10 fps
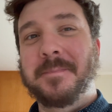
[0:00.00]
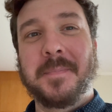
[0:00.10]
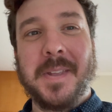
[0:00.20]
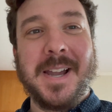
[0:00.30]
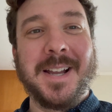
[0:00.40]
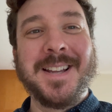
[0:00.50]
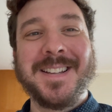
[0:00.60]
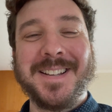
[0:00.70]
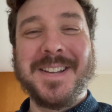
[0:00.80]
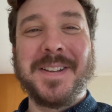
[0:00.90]
Yeah.
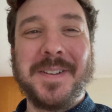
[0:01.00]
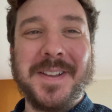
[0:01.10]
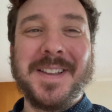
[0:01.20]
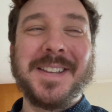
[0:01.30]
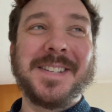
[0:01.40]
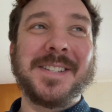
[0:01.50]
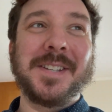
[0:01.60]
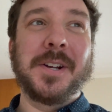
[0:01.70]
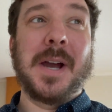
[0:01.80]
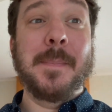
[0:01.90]

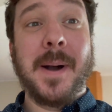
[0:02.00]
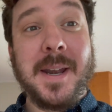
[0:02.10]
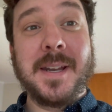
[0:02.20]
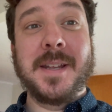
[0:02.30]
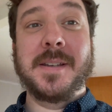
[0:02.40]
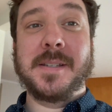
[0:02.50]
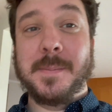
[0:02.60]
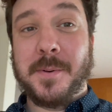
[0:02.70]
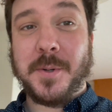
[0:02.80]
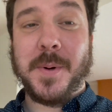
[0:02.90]
So I bought it in
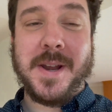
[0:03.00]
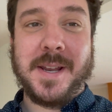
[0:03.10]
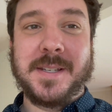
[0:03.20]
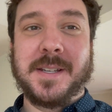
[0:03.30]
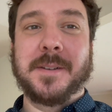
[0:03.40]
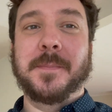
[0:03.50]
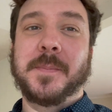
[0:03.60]
December 2019,